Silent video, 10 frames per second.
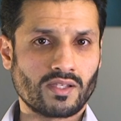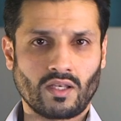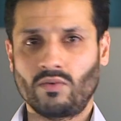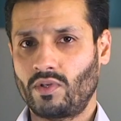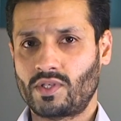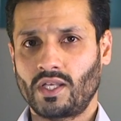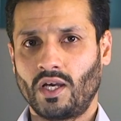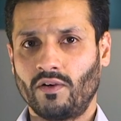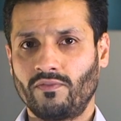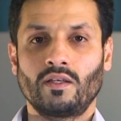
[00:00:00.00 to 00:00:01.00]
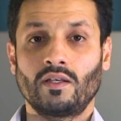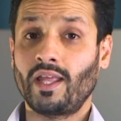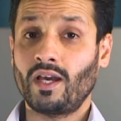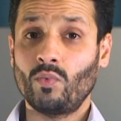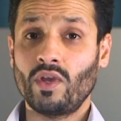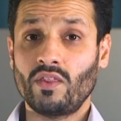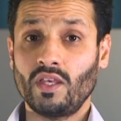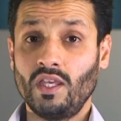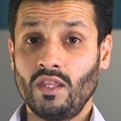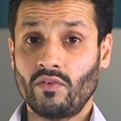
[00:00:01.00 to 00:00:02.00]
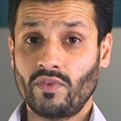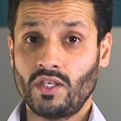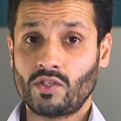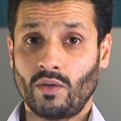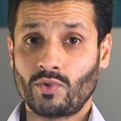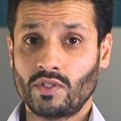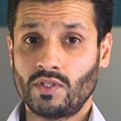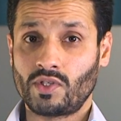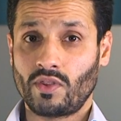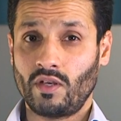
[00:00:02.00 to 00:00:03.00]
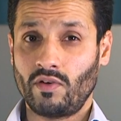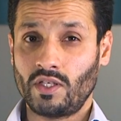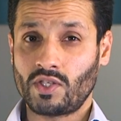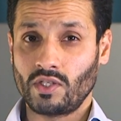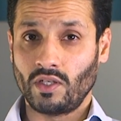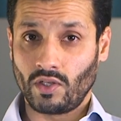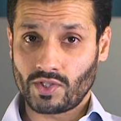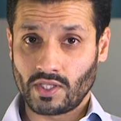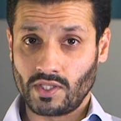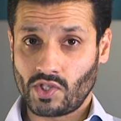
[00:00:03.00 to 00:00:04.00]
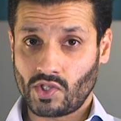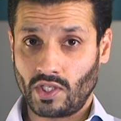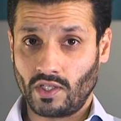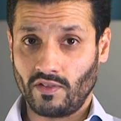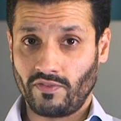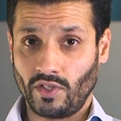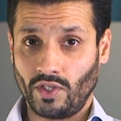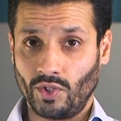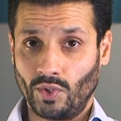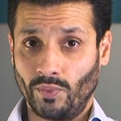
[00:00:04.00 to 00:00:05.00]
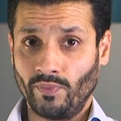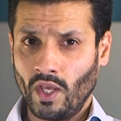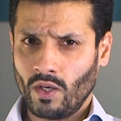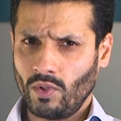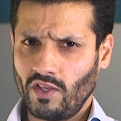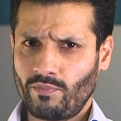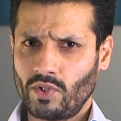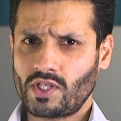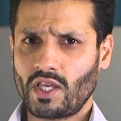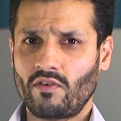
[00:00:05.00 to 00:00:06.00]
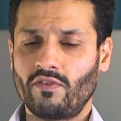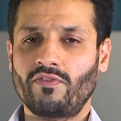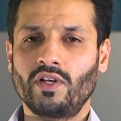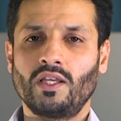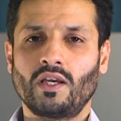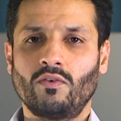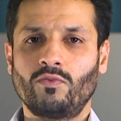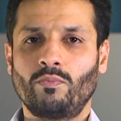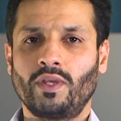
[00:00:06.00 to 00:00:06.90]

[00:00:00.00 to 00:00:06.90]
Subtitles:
tackle yourself. Now, with either of these options, there is still a lot to consider for you. We've put together a free, helpful